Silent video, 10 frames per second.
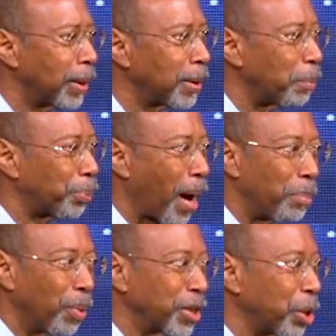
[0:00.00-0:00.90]
The
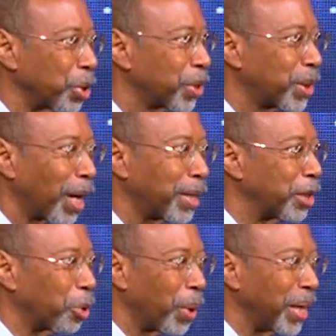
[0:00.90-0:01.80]
problem was he was stuck
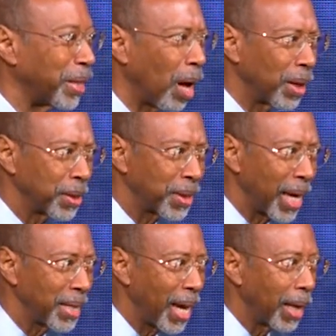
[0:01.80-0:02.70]
either way. Y'all
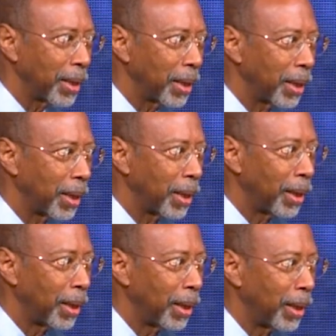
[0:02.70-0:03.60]
understand that?
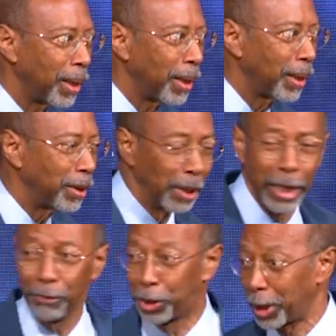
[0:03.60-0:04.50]
You
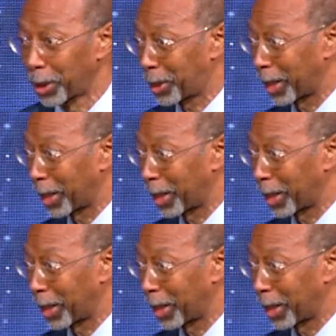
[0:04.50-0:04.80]
leave Jesus